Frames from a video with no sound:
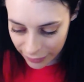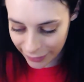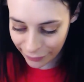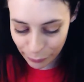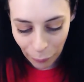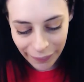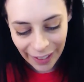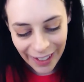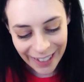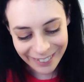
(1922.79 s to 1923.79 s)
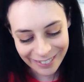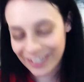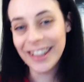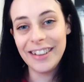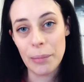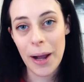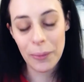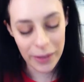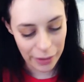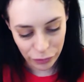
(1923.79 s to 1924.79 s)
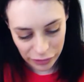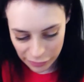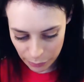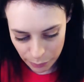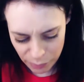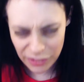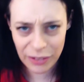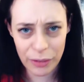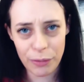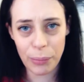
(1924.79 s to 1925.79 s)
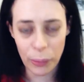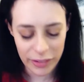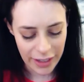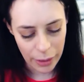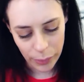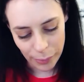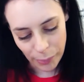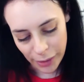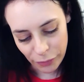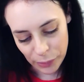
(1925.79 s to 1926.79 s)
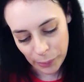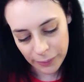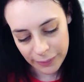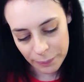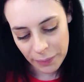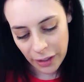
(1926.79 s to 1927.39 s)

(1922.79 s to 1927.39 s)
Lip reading: is what that answer is about, and I've just sort of bulked it out in my response.